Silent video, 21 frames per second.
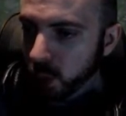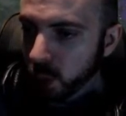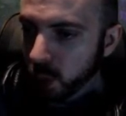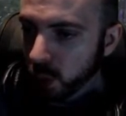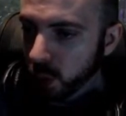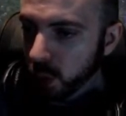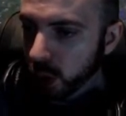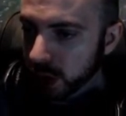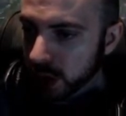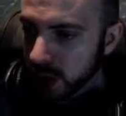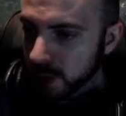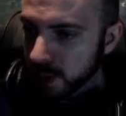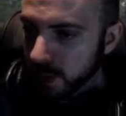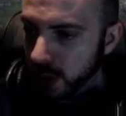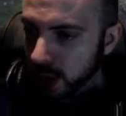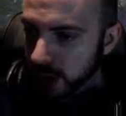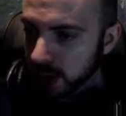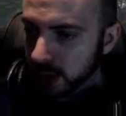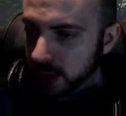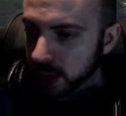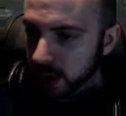wouldn't
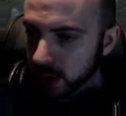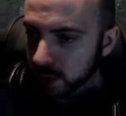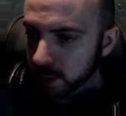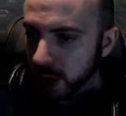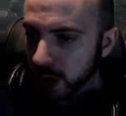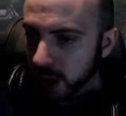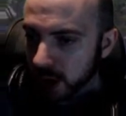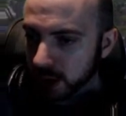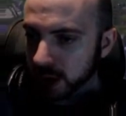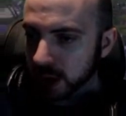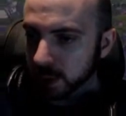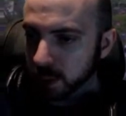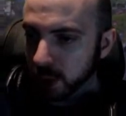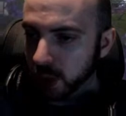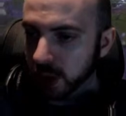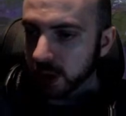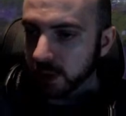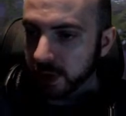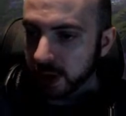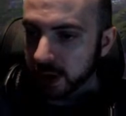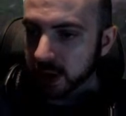mind those Perseus point
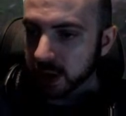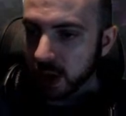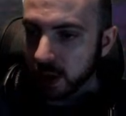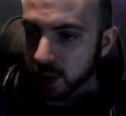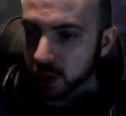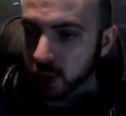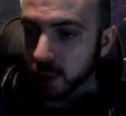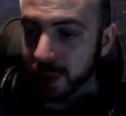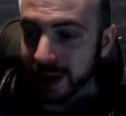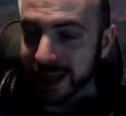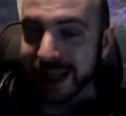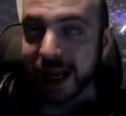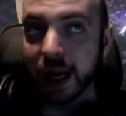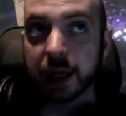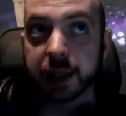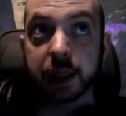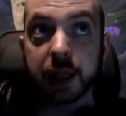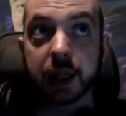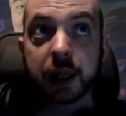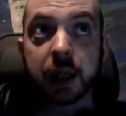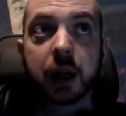defense turrets on my
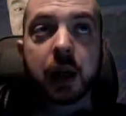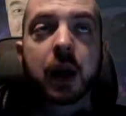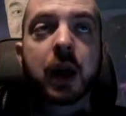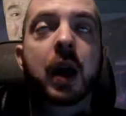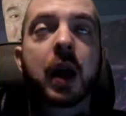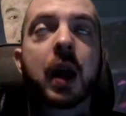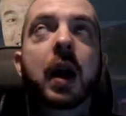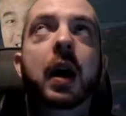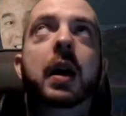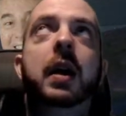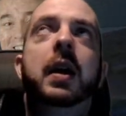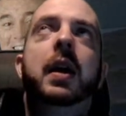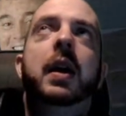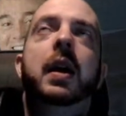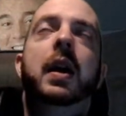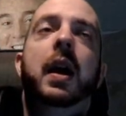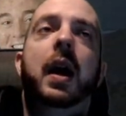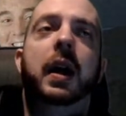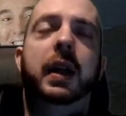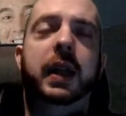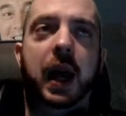Cutty.
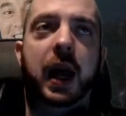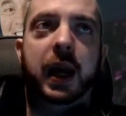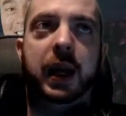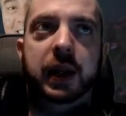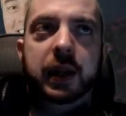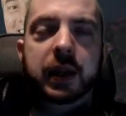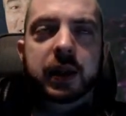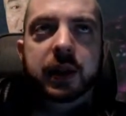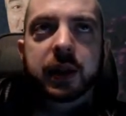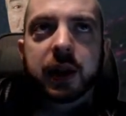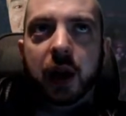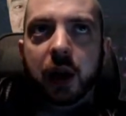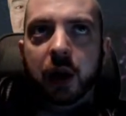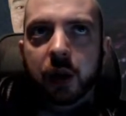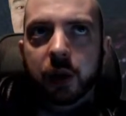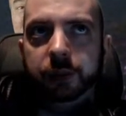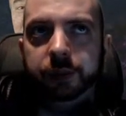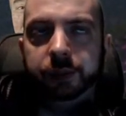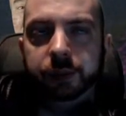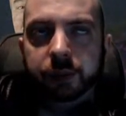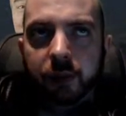Okay, so
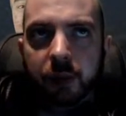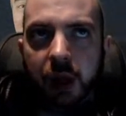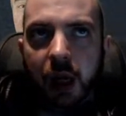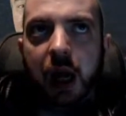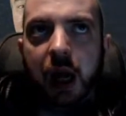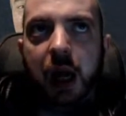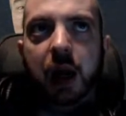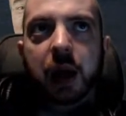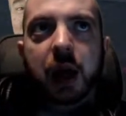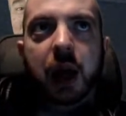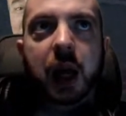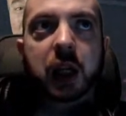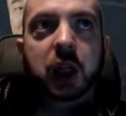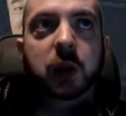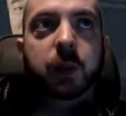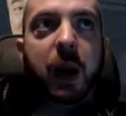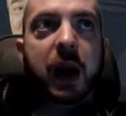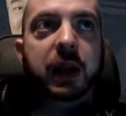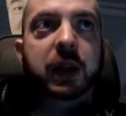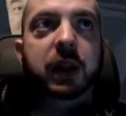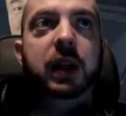
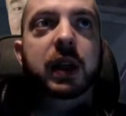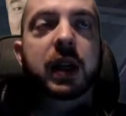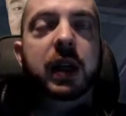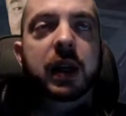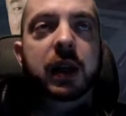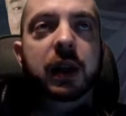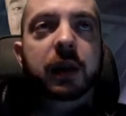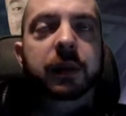expect the...